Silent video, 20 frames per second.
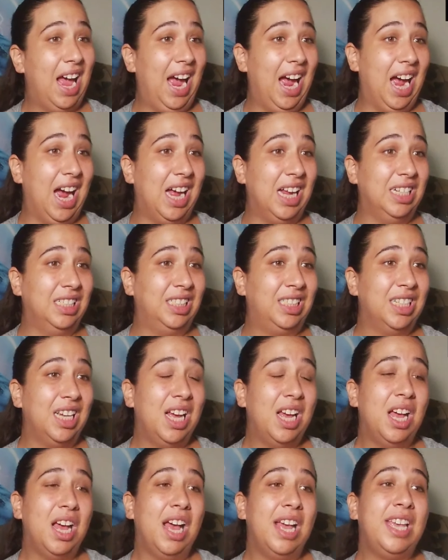And
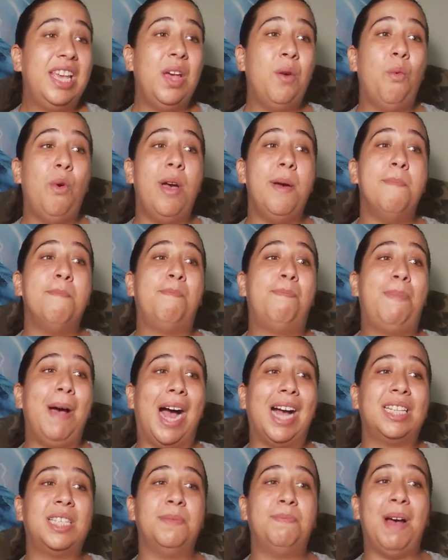he went
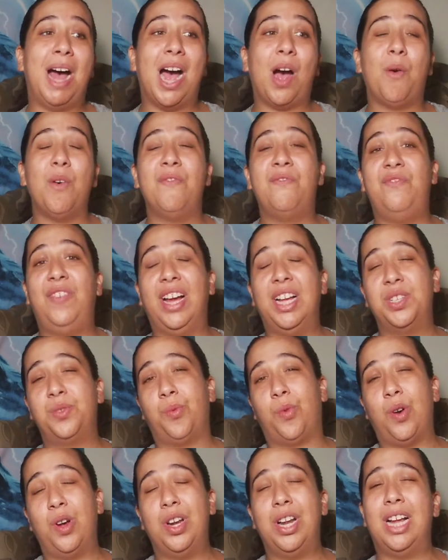back-to-back with
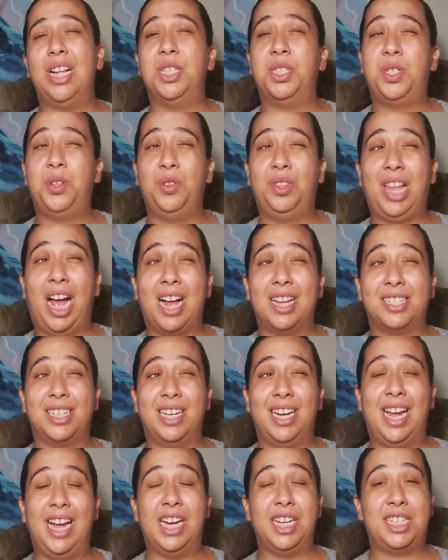Phaseone in
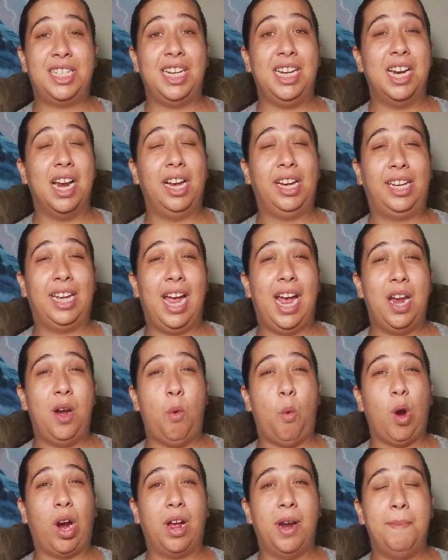2018.
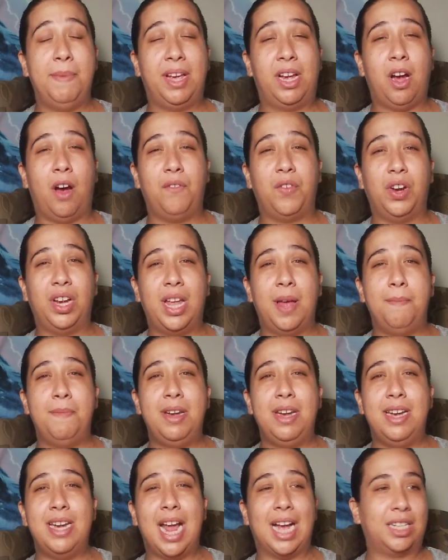Again, we're going to be covering
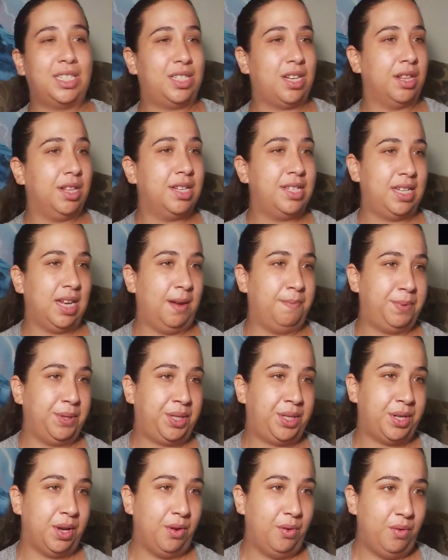him next on this
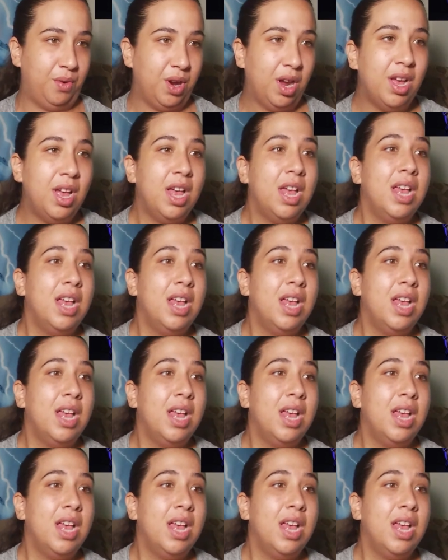episode.